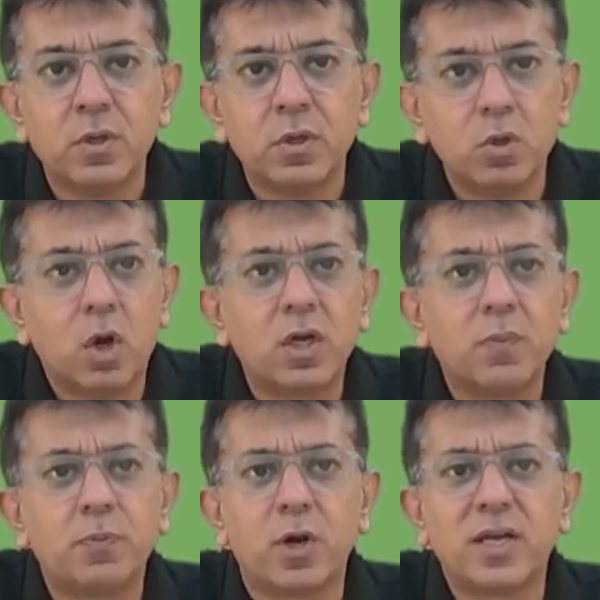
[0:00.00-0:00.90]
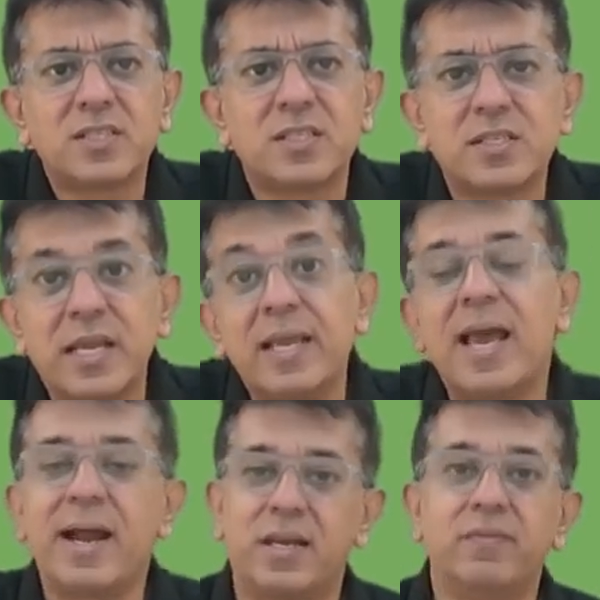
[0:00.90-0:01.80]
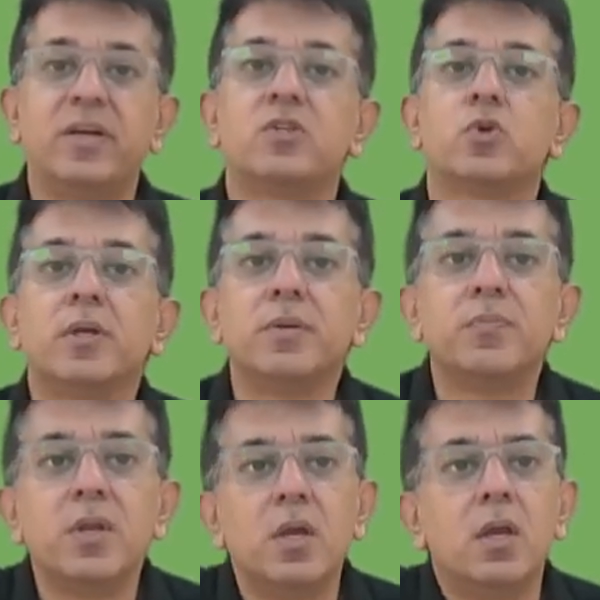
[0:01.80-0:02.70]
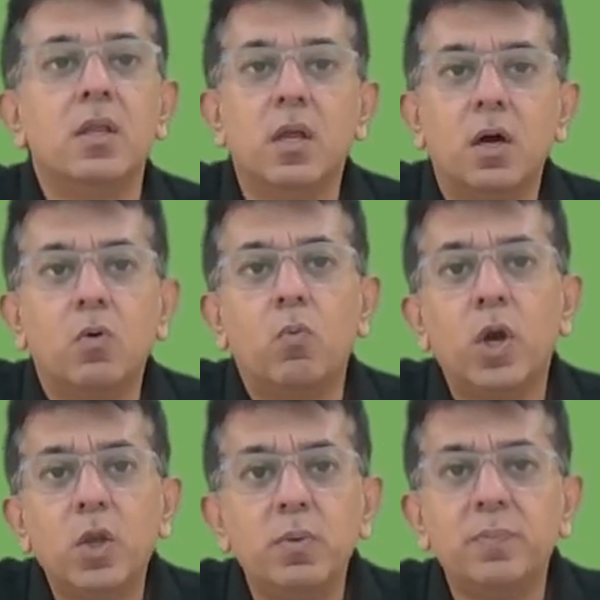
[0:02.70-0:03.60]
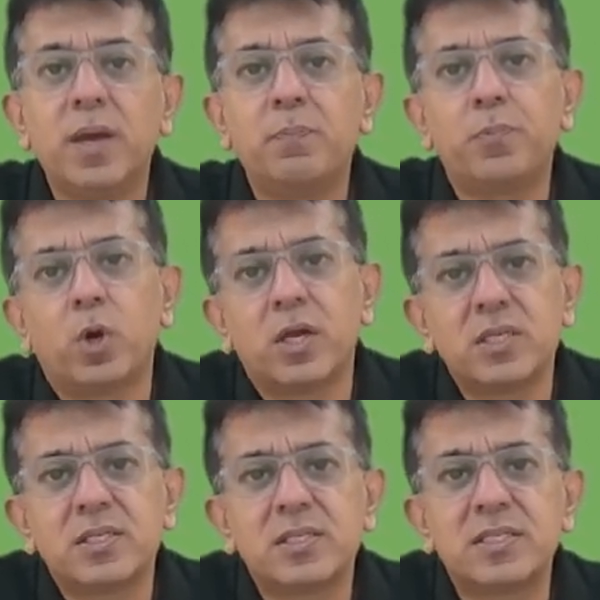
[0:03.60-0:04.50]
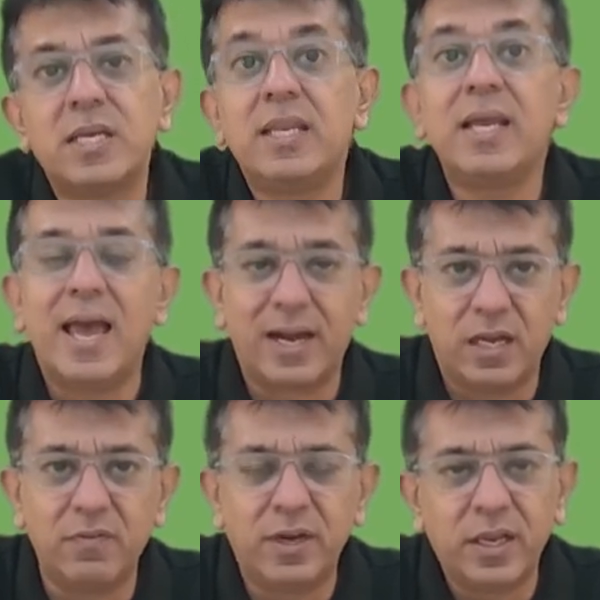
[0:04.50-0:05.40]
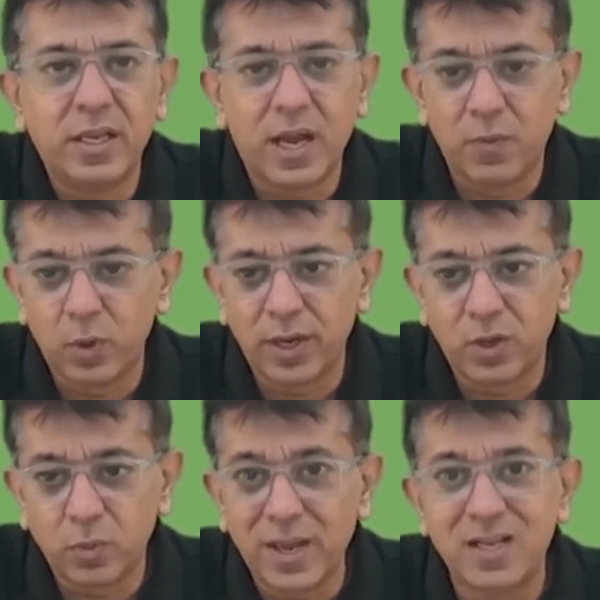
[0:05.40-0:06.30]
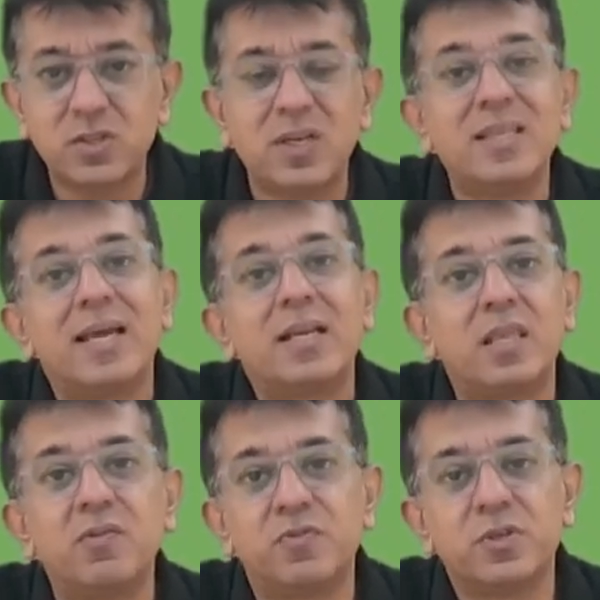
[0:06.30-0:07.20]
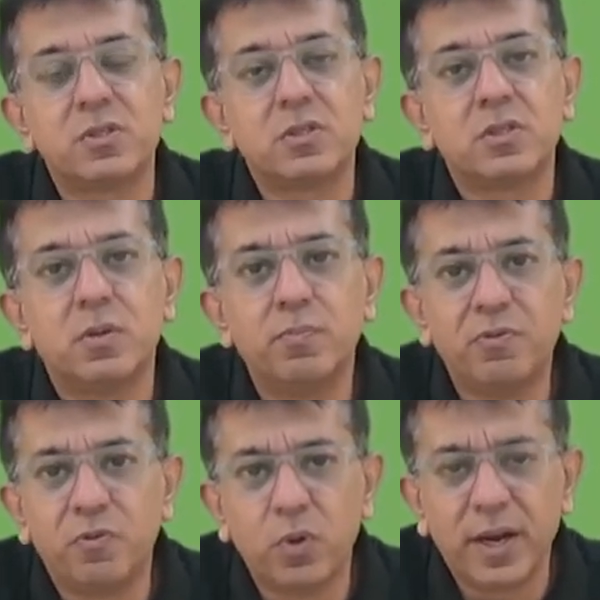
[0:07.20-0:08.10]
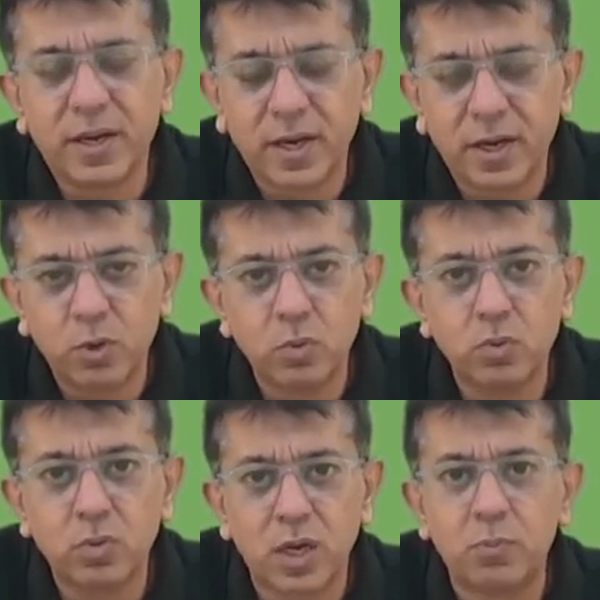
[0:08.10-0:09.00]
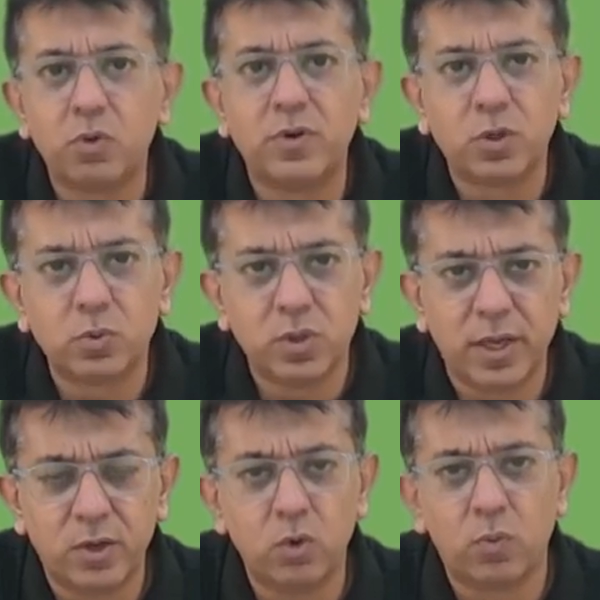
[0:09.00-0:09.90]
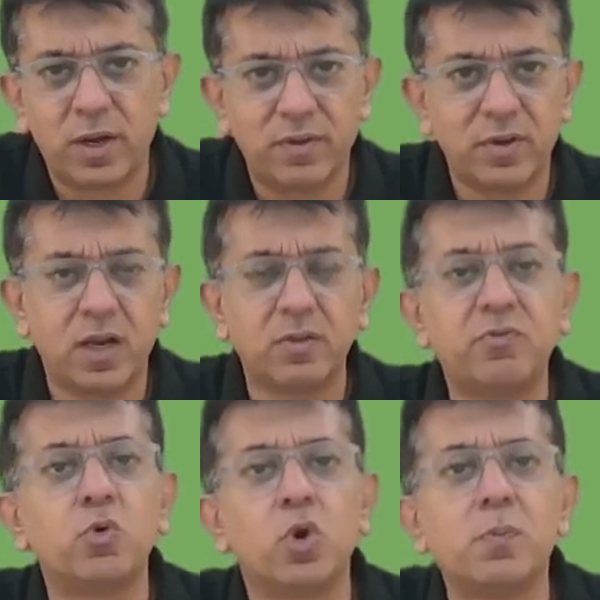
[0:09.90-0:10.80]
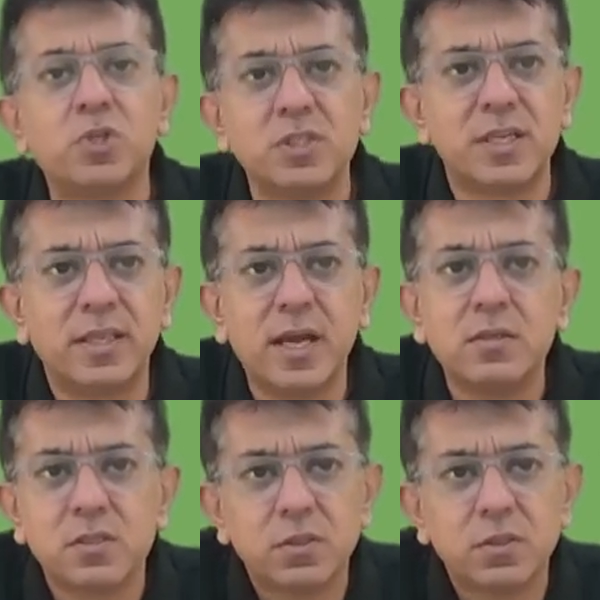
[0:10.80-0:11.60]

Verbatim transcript: not a product sustaining activity, sorry. Now, what do you mean by product sustaining activity? I would like to be answering that thing first before I try to come over to like, you know, whatever are the four options and the answer.